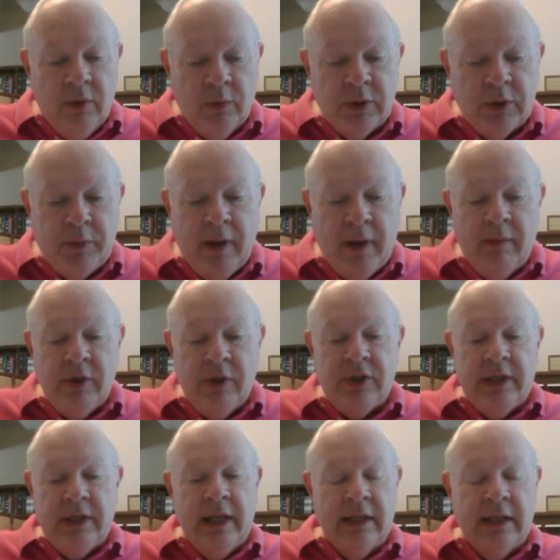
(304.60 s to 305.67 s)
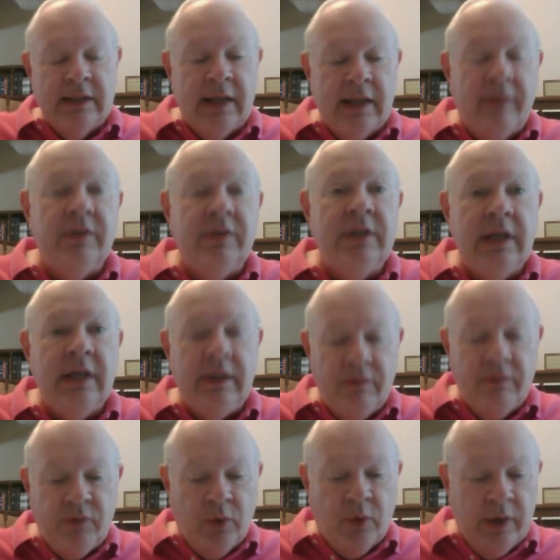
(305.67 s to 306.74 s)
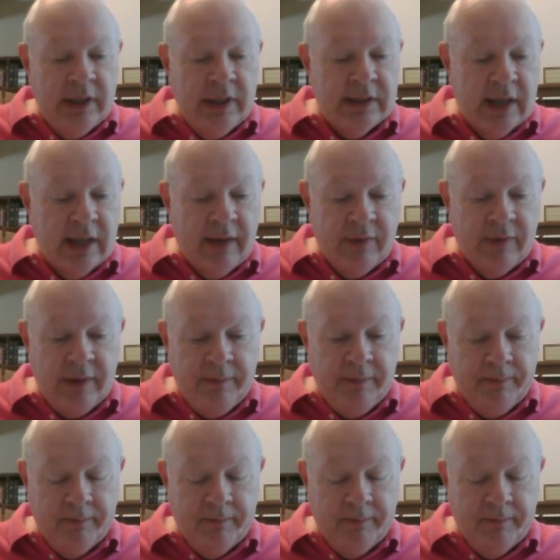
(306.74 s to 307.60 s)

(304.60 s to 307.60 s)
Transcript: was published in 1747.